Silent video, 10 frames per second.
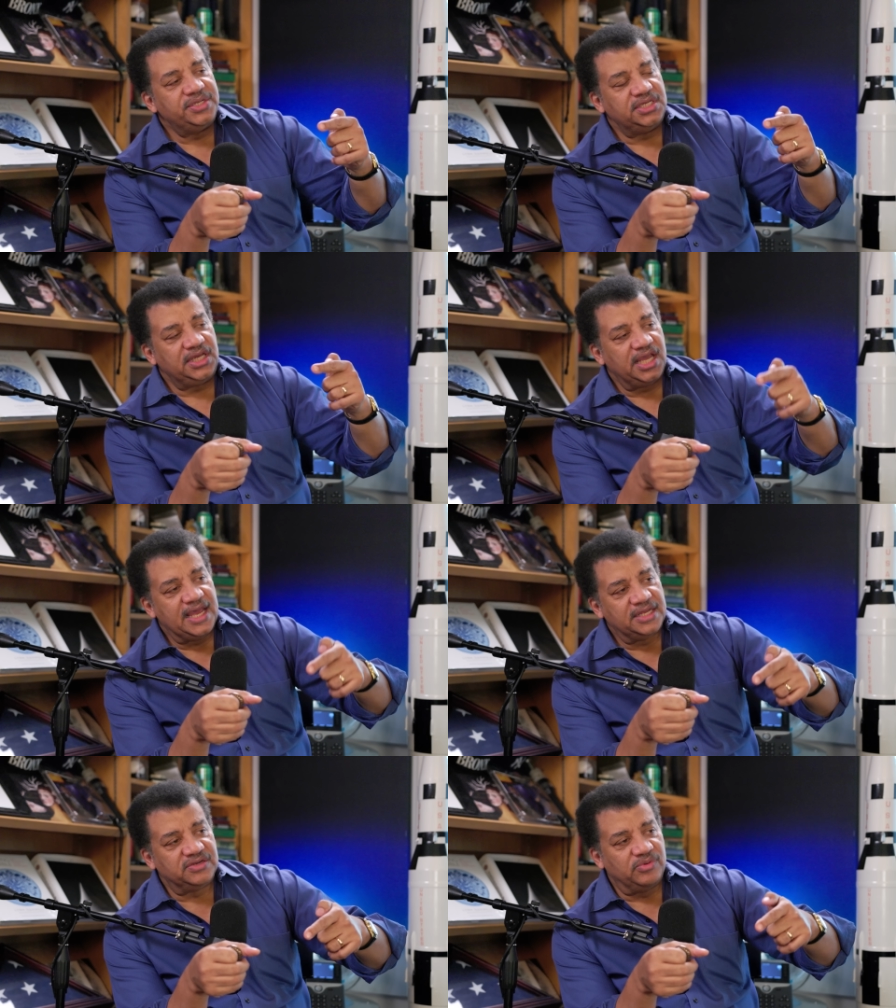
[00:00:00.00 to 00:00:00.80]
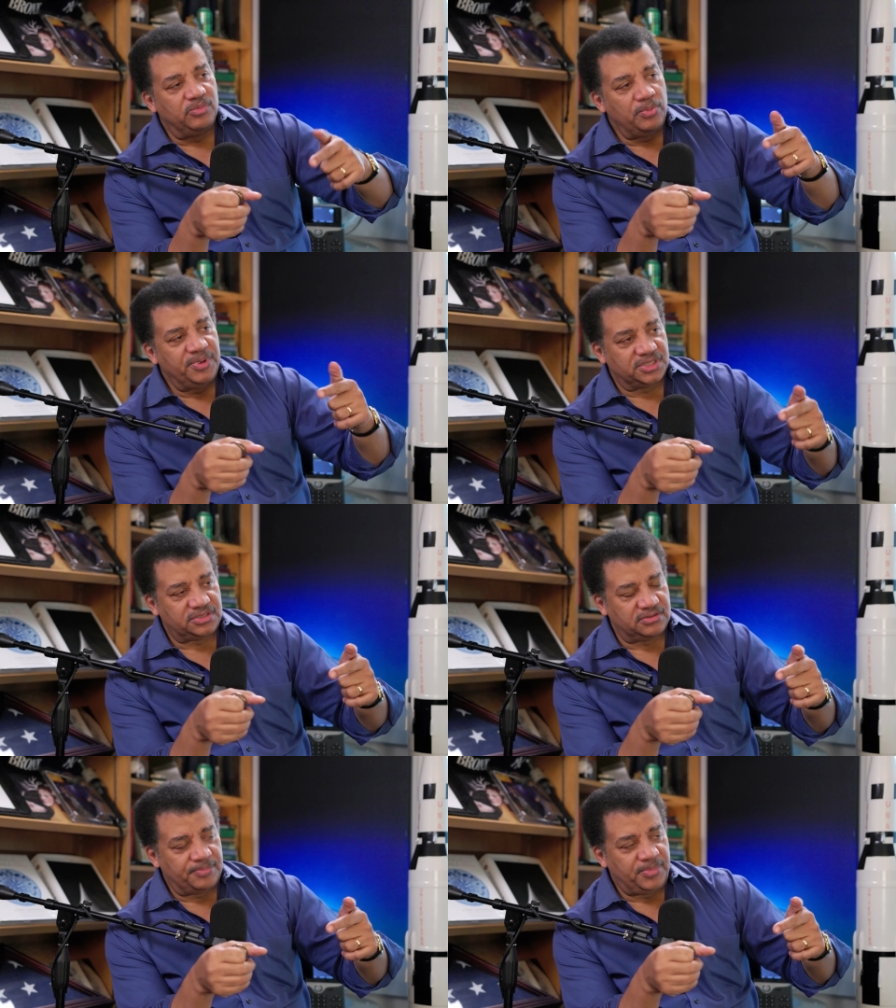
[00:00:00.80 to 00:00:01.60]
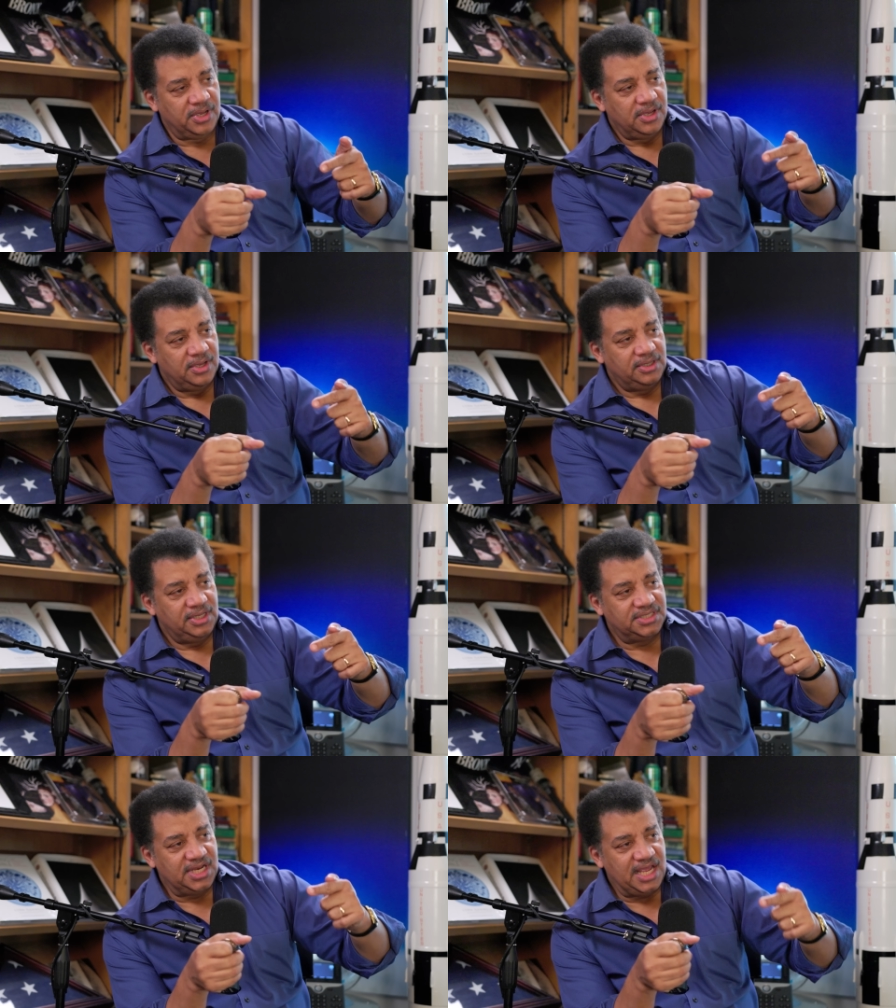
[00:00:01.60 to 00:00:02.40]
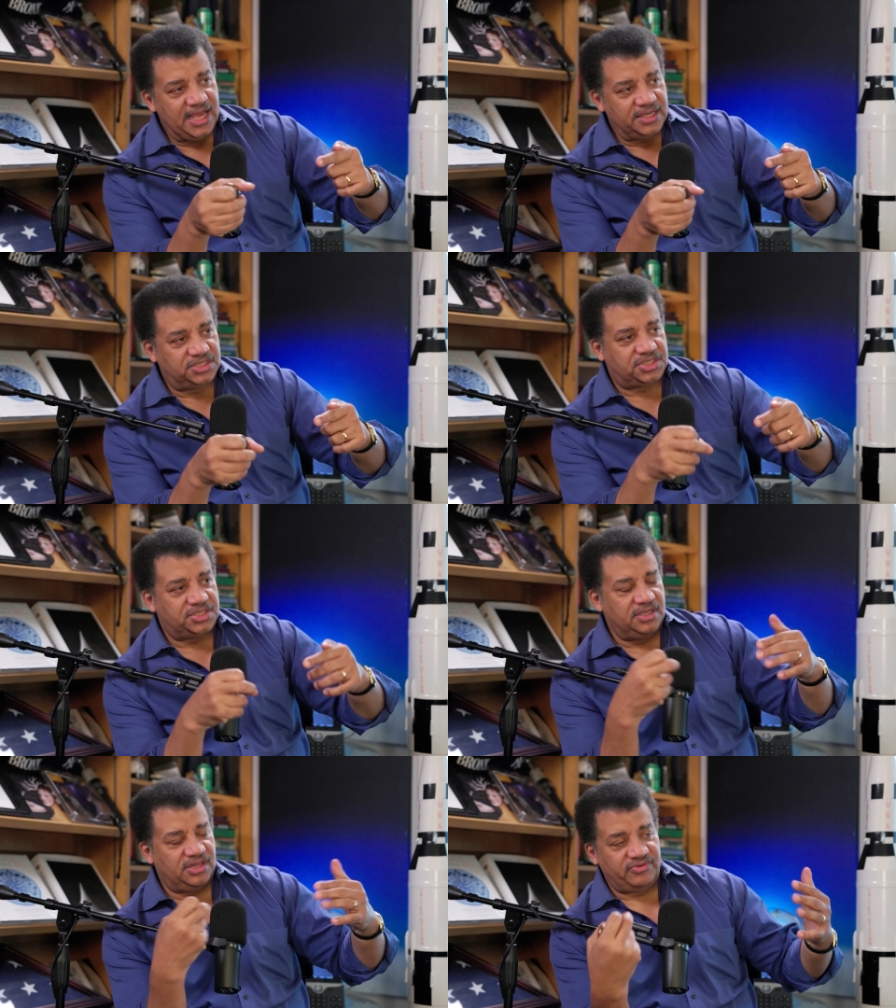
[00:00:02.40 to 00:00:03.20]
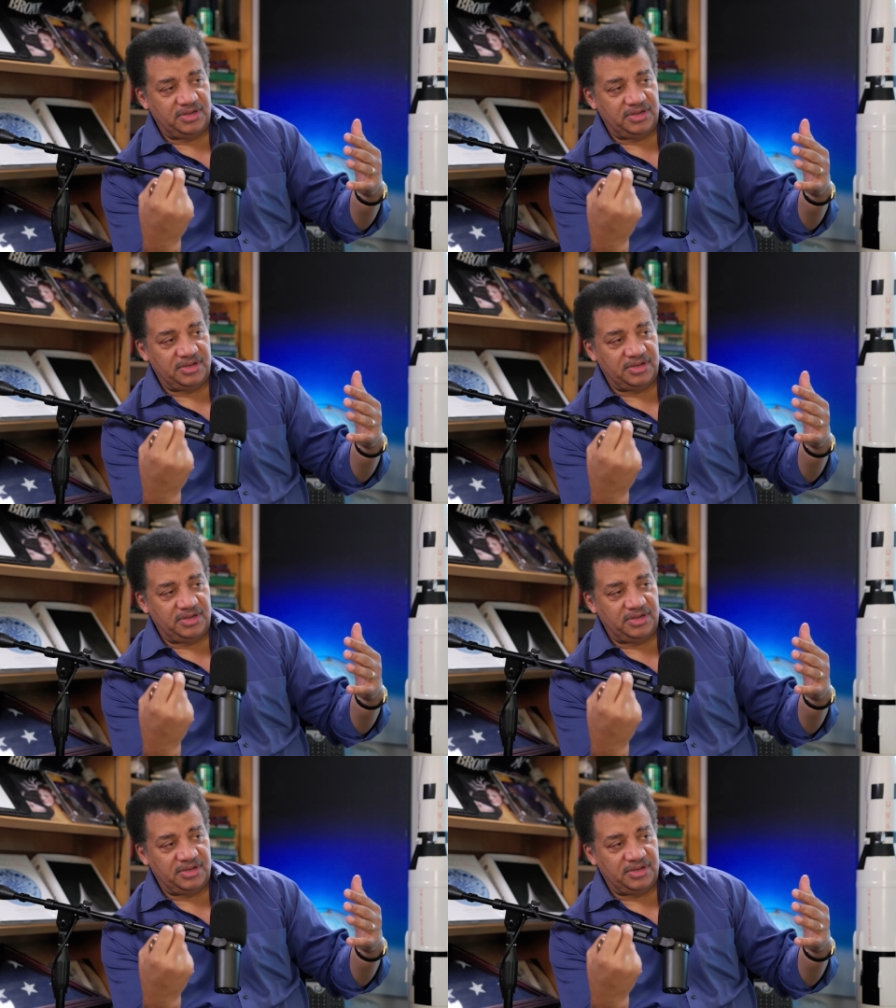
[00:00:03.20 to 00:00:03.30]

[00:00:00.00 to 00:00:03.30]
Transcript: D edge of a Möbius strip is an edge in three